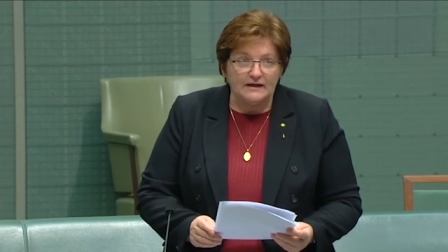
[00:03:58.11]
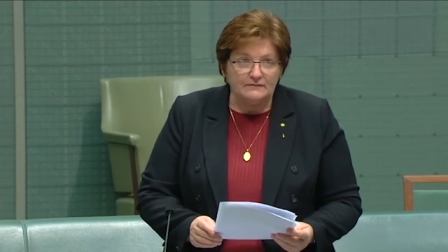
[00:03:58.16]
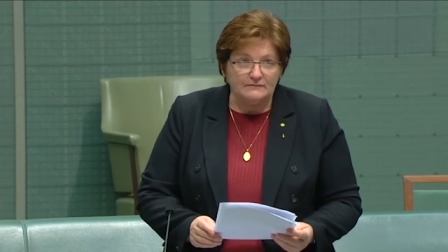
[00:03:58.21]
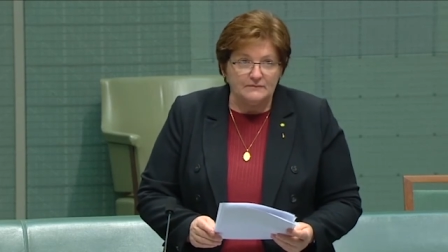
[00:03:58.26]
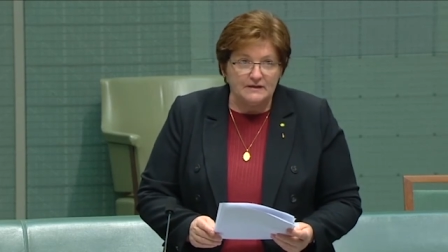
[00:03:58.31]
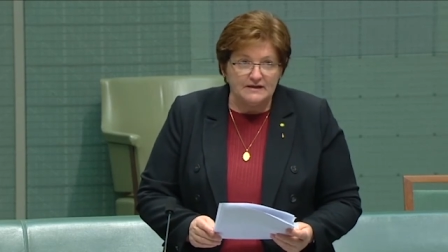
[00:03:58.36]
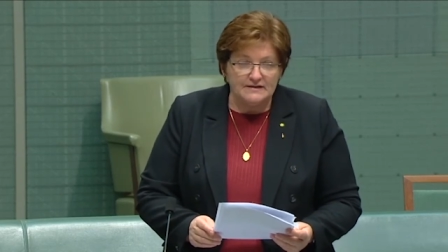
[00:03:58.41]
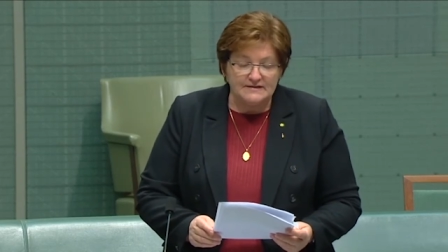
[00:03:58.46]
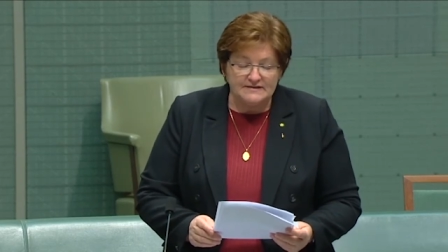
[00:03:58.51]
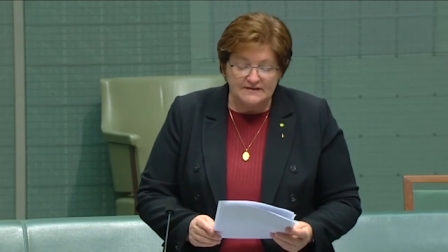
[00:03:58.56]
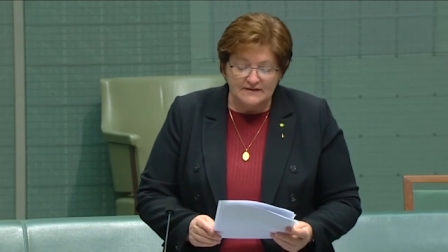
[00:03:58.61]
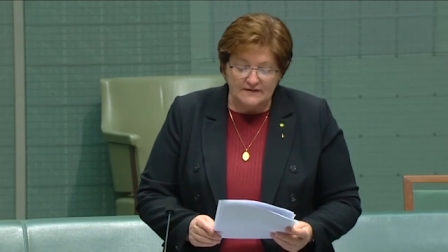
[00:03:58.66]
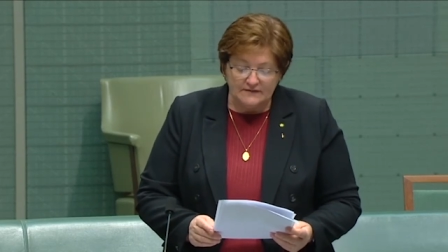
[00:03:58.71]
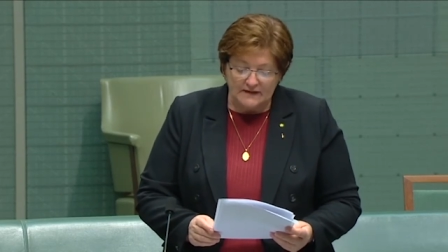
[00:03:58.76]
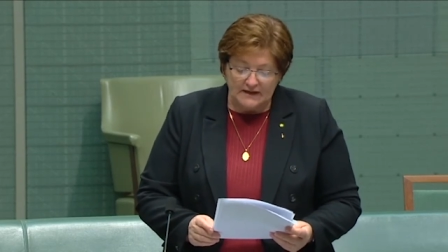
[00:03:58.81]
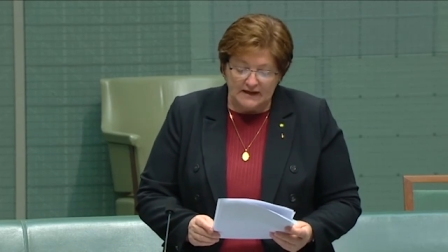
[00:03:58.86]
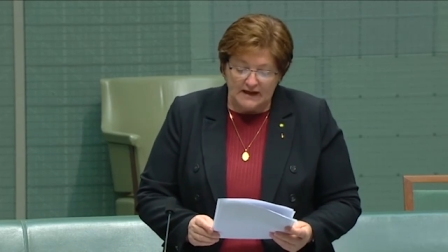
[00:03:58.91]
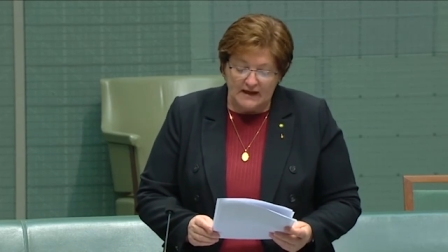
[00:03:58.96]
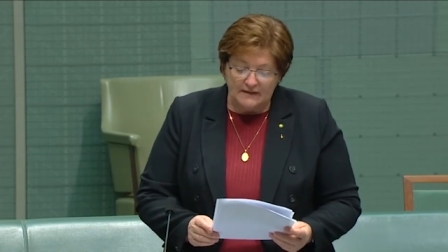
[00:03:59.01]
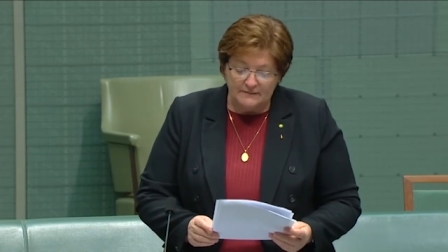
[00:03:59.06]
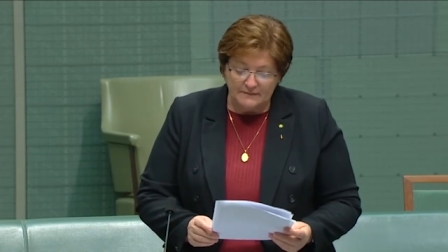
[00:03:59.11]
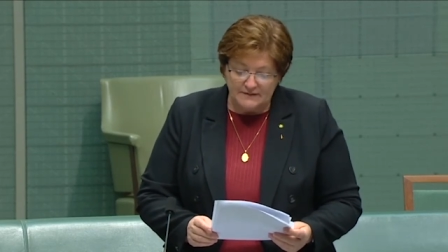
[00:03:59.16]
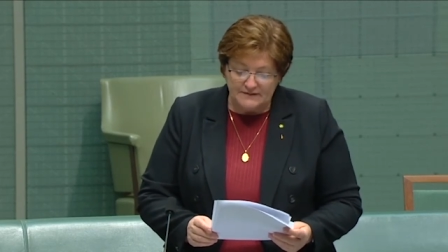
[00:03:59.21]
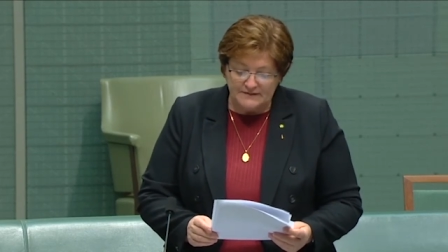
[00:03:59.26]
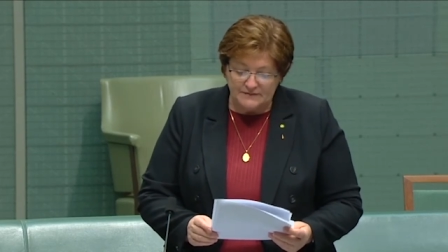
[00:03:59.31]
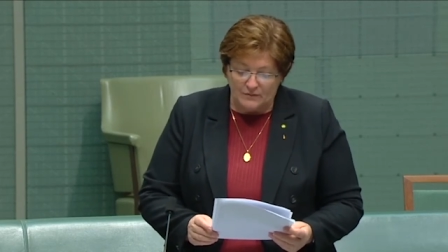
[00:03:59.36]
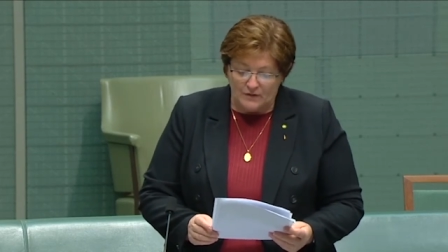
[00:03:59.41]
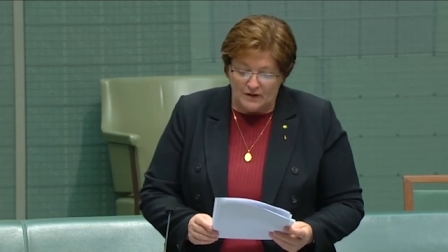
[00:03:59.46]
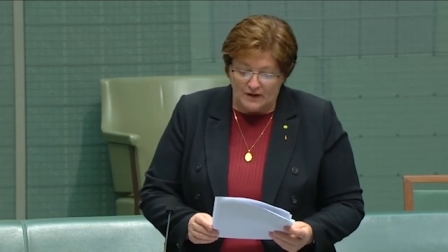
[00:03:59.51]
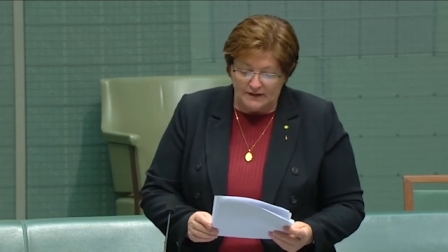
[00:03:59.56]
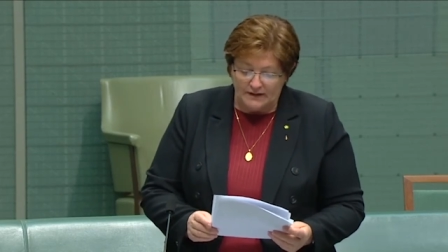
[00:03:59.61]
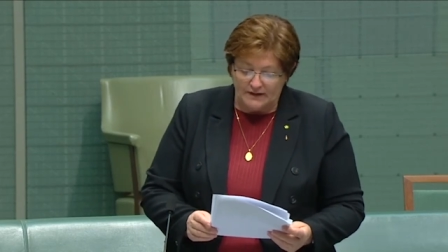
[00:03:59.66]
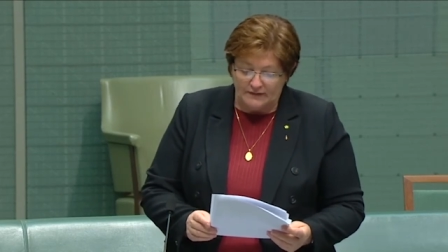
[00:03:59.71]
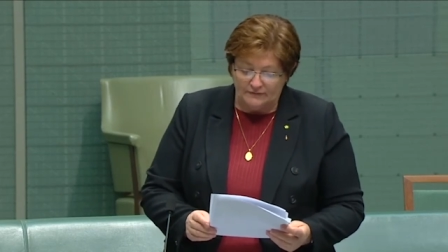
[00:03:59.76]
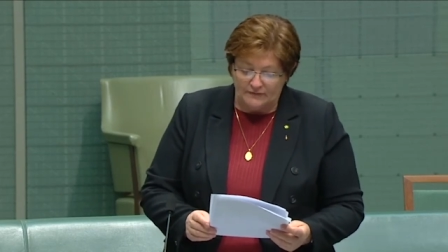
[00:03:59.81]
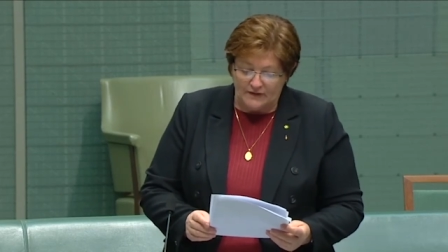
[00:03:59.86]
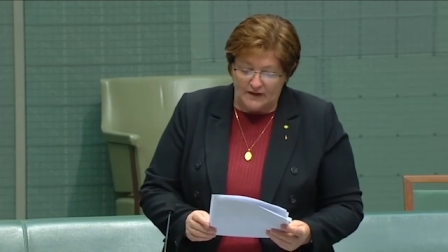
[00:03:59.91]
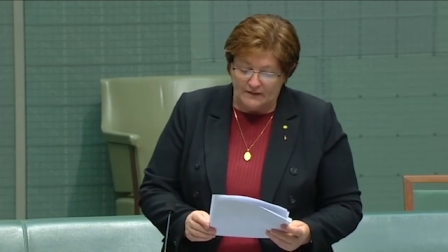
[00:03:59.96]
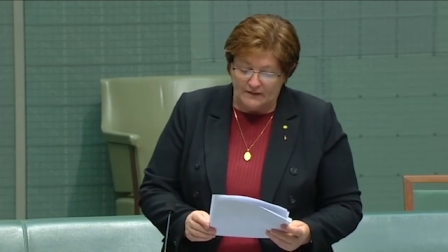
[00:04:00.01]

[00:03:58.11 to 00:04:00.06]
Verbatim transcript: it means that the gap is widening for